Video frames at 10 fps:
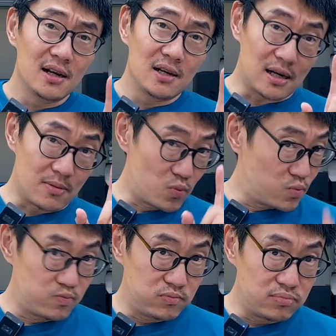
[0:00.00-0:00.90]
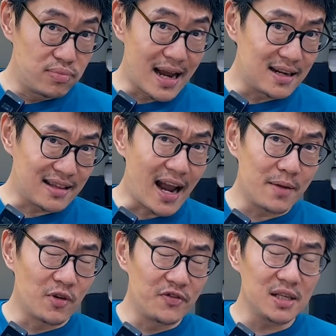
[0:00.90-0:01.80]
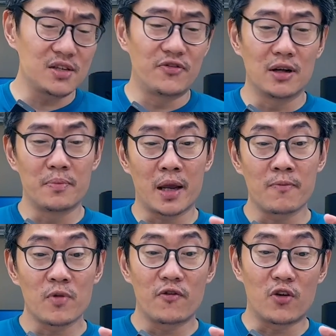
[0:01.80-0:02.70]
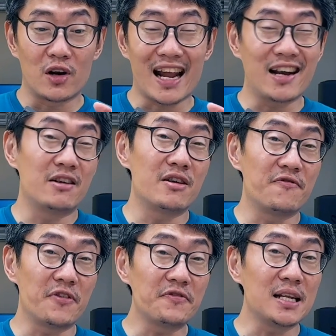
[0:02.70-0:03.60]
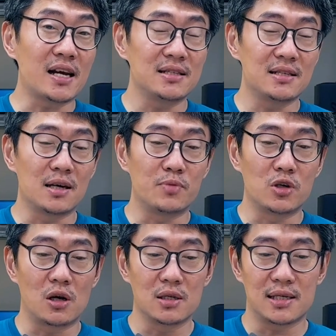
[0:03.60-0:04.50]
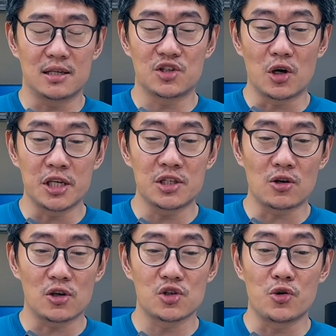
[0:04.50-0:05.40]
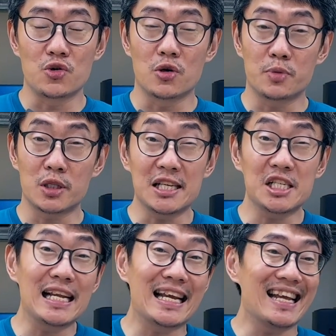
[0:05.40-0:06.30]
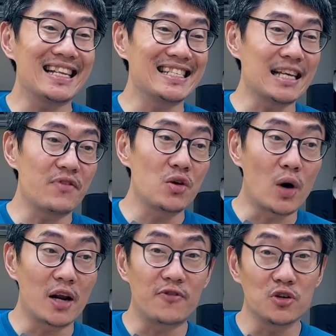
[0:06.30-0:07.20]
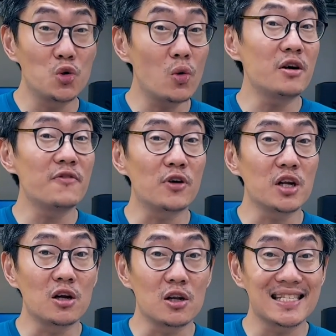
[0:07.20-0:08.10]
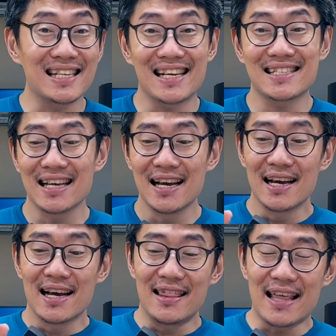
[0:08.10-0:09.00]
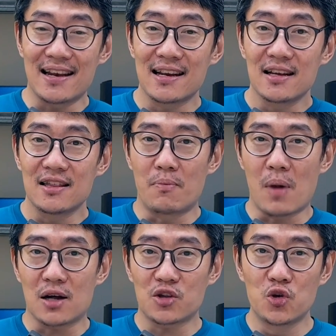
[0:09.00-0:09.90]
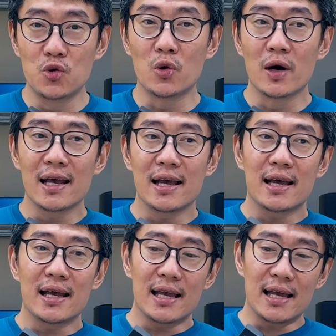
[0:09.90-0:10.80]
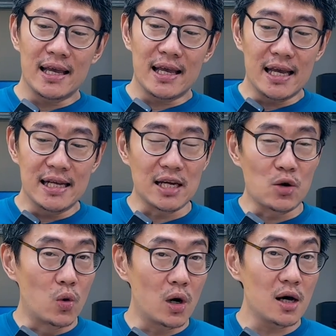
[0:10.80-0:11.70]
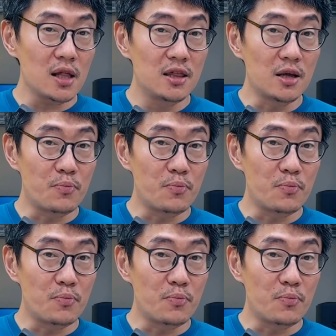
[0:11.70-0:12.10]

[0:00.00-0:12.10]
at the time of this filming for 959 Singapore dollars at the Sony store, so you could potentially get the ZV-1 for $240 less than the Mark II. Is it worth the